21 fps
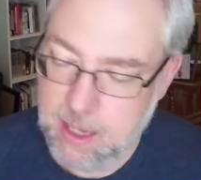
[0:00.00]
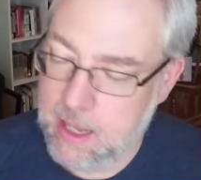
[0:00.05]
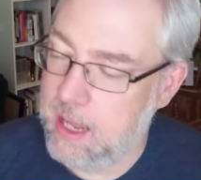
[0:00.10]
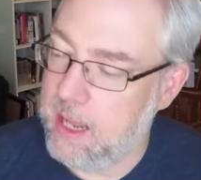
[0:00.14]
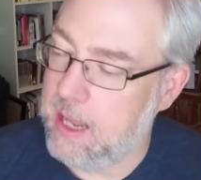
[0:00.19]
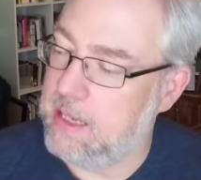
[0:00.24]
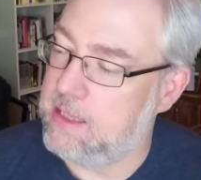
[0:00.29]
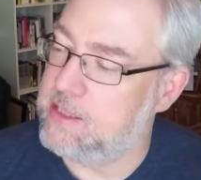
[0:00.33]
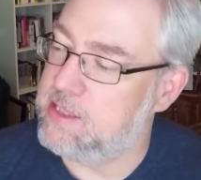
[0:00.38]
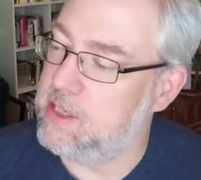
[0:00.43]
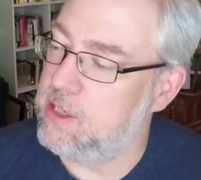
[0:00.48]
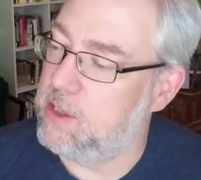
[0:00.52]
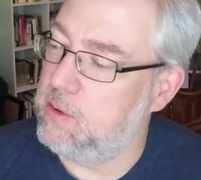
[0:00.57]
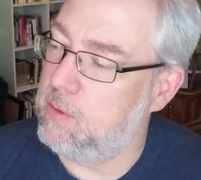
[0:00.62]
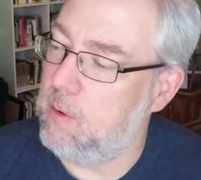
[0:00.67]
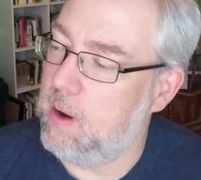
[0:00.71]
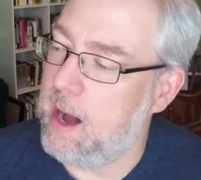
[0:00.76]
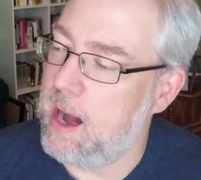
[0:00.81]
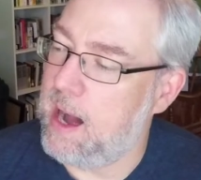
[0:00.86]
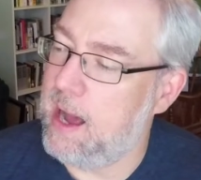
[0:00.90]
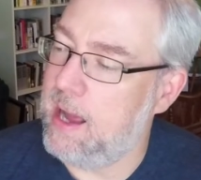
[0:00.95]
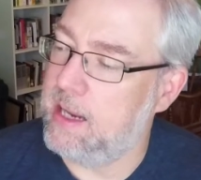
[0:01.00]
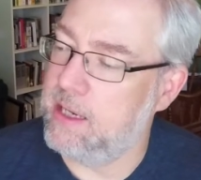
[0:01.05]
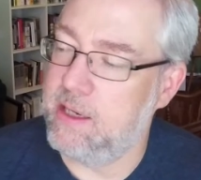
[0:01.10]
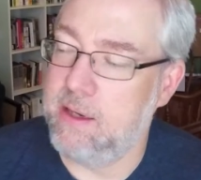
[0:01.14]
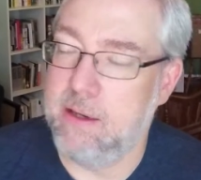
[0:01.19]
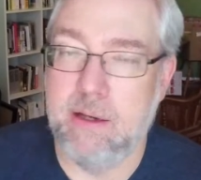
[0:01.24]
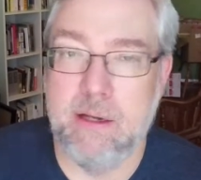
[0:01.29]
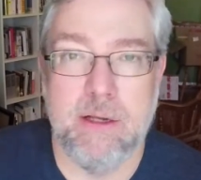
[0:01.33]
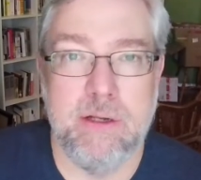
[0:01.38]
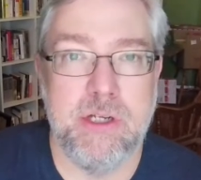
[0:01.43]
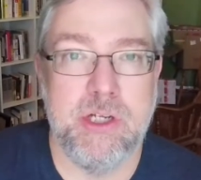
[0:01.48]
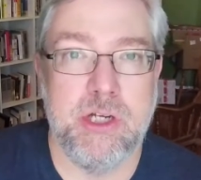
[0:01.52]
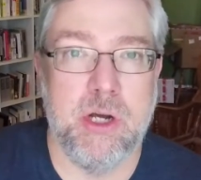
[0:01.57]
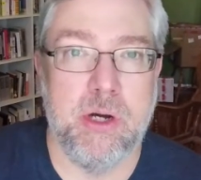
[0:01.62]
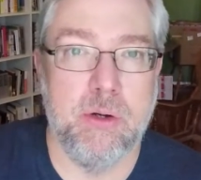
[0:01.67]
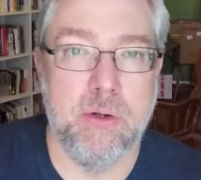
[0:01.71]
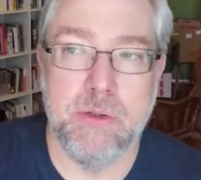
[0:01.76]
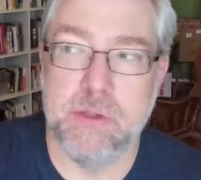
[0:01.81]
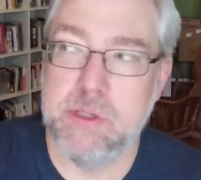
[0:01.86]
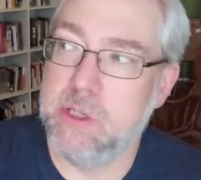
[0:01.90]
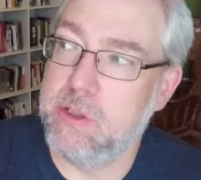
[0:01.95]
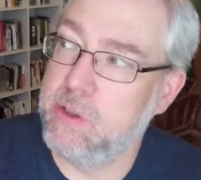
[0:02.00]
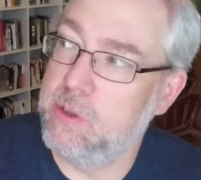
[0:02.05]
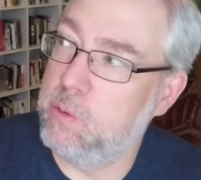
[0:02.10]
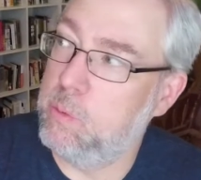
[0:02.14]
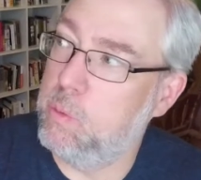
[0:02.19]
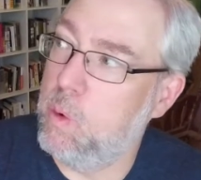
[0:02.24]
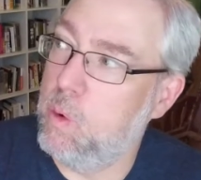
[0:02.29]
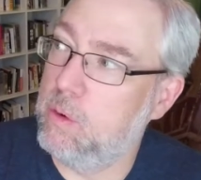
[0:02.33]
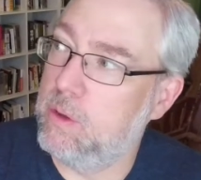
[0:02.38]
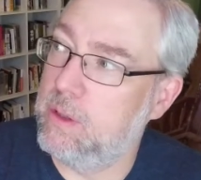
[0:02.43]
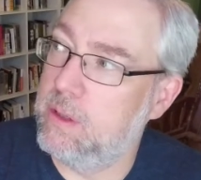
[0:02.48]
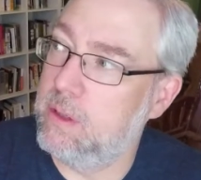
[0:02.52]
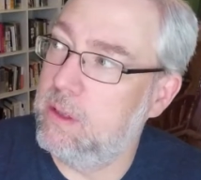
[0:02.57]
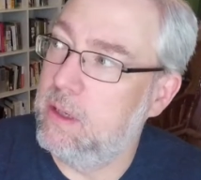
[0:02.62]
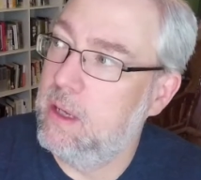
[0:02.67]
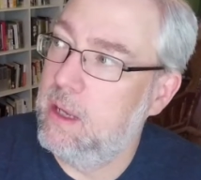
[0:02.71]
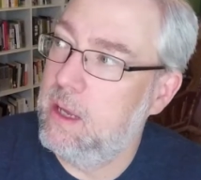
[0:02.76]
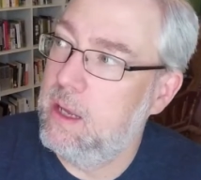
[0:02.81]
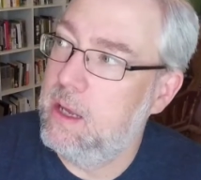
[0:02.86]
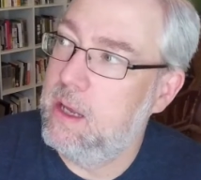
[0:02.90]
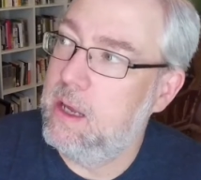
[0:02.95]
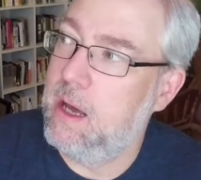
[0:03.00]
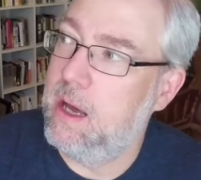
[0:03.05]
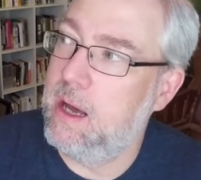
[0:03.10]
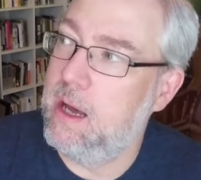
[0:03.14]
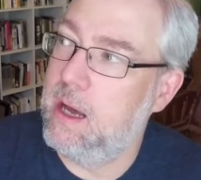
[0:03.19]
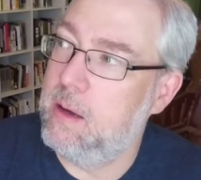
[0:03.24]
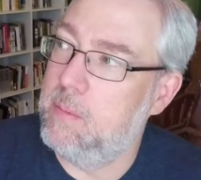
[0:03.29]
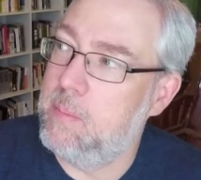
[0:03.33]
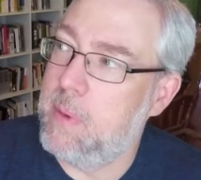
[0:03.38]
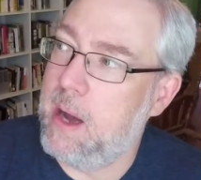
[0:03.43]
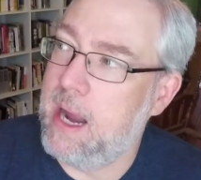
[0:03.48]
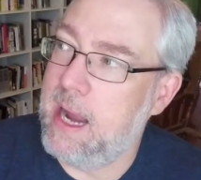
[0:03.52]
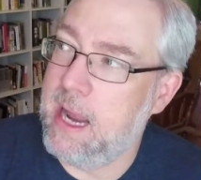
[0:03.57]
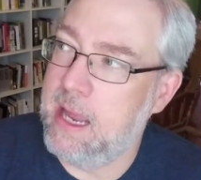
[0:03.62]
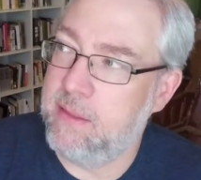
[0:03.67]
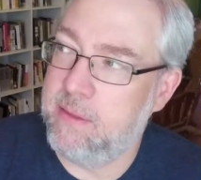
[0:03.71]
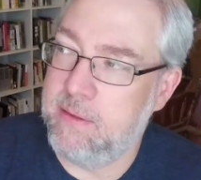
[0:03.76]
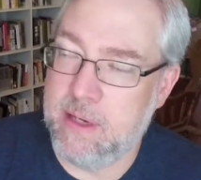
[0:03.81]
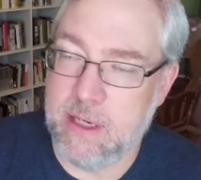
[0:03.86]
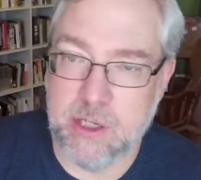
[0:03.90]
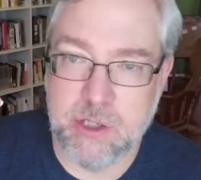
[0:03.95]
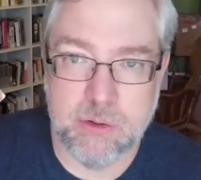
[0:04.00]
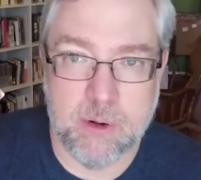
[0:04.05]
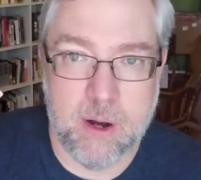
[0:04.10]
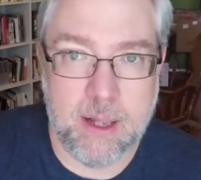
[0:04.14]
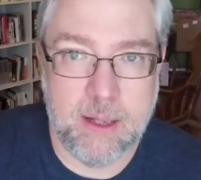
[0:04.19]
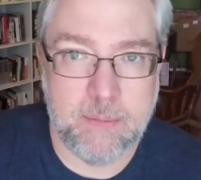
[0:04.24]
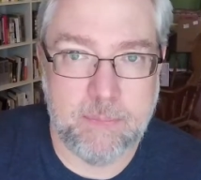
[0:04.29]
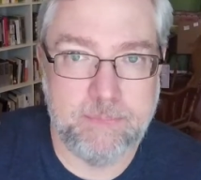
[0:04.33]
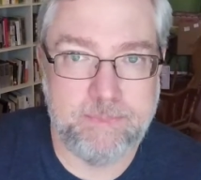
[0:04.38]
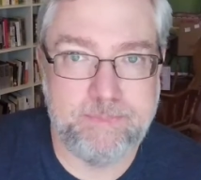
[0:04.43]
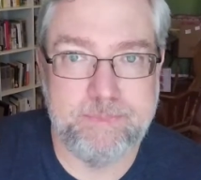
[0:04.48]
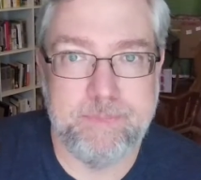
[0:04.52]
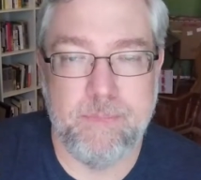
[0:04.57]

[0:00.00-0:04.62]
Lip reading: And so I chose The Warden by Anthony Trollope.